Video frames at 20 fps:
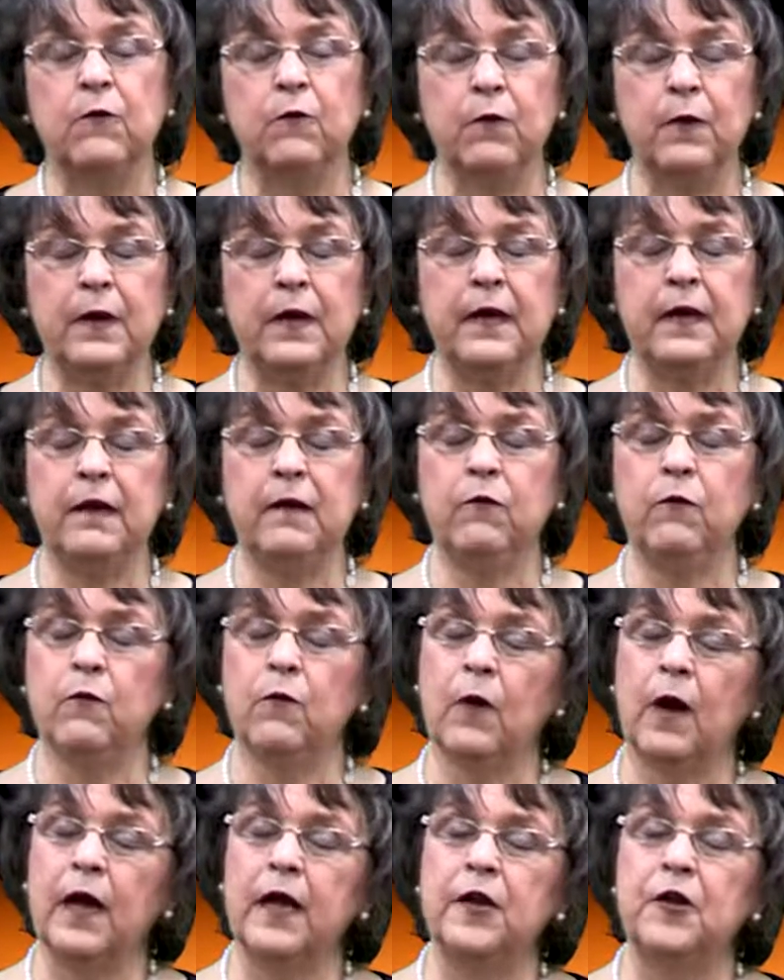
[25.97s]
We
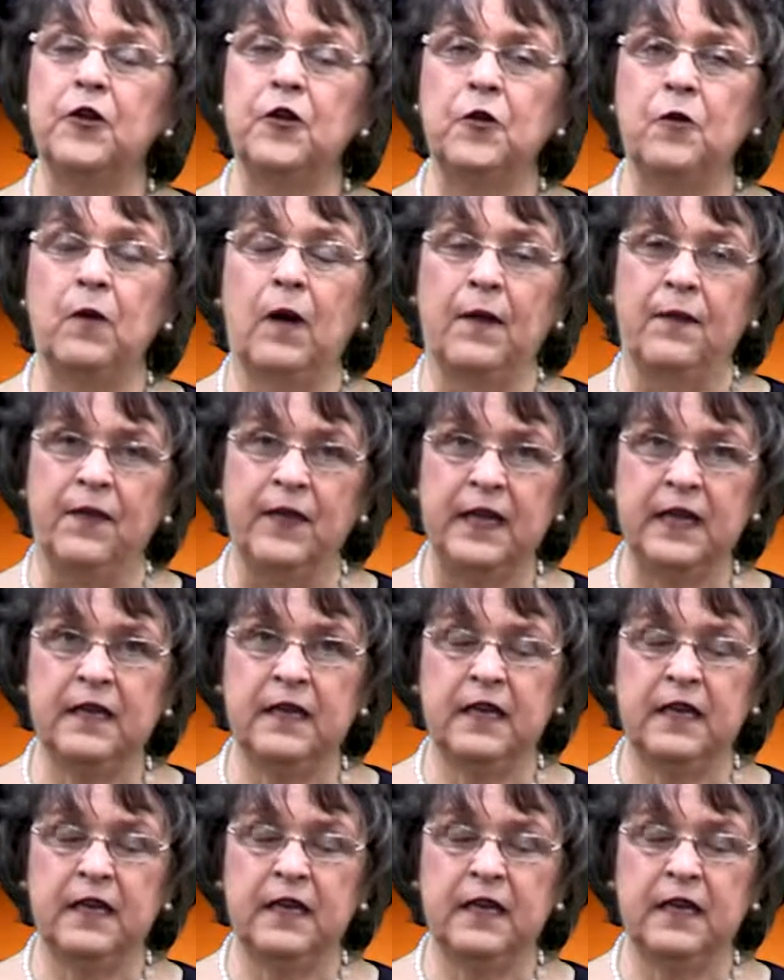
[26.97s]
want to, on this